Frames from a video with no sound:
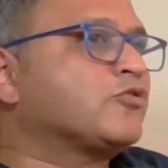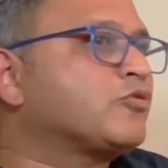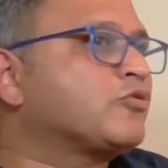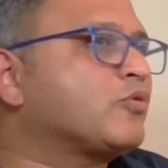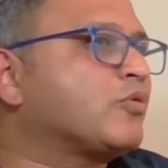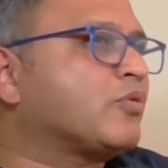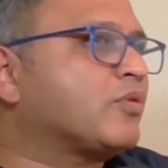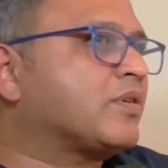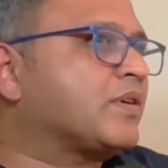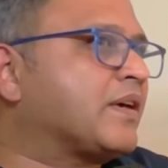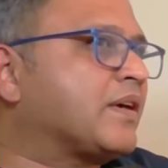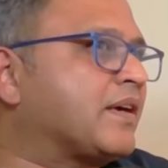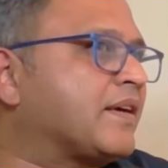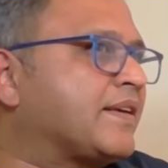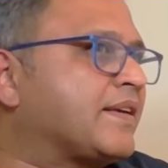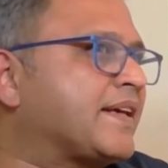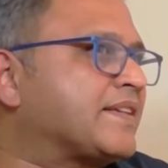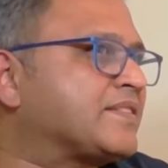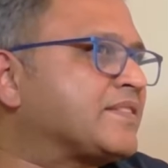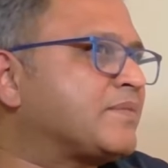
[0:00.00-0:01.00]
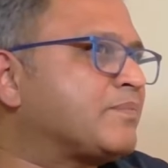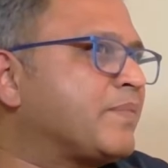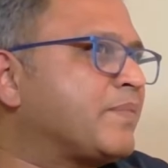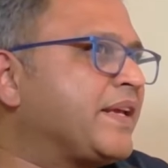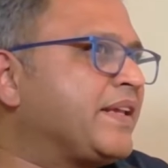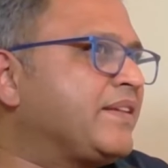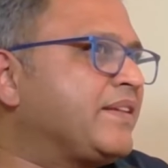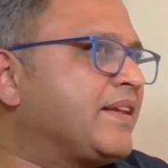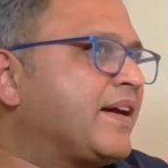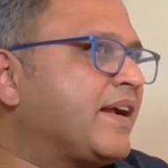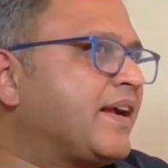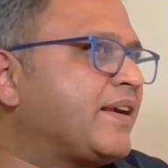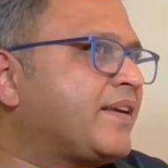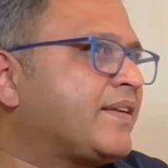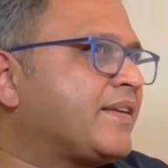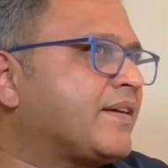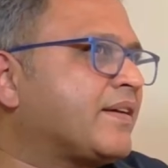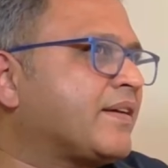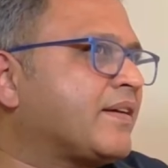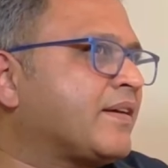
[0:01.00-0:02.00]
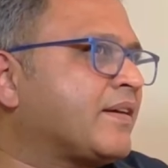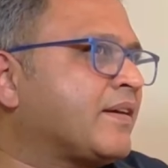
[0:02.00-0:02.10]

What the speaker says: So does it mean that